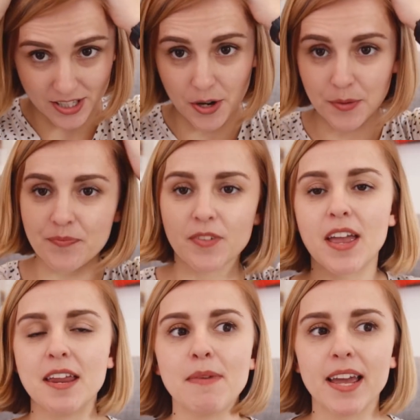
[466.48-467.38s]
So
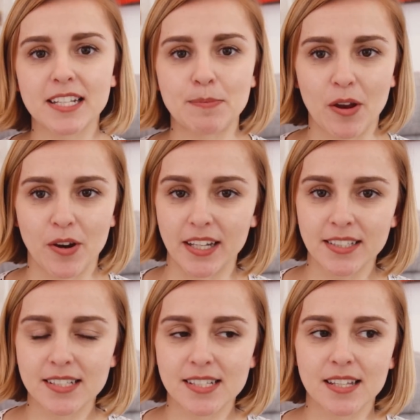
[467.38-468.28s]
in my
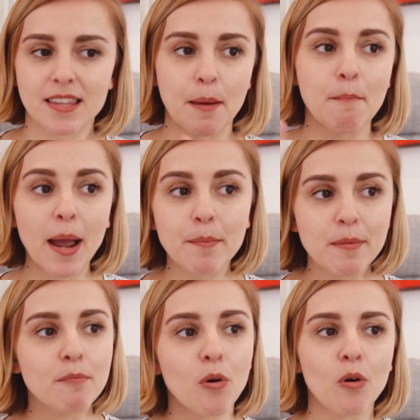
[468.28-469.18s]
experience, there might be
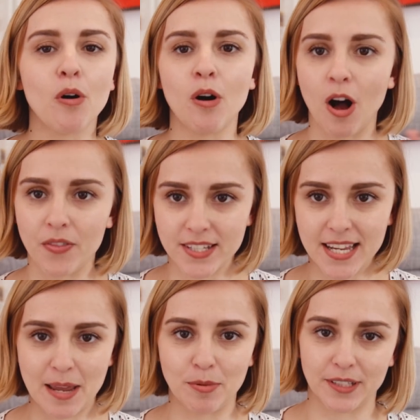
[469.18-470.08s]
more on the
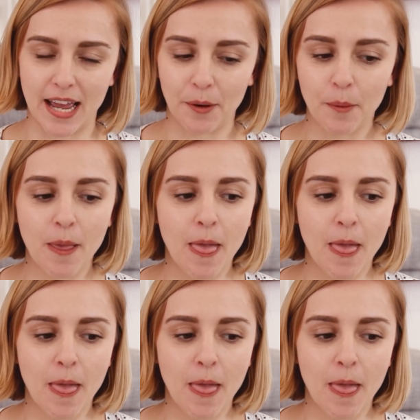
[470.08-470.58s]
table now.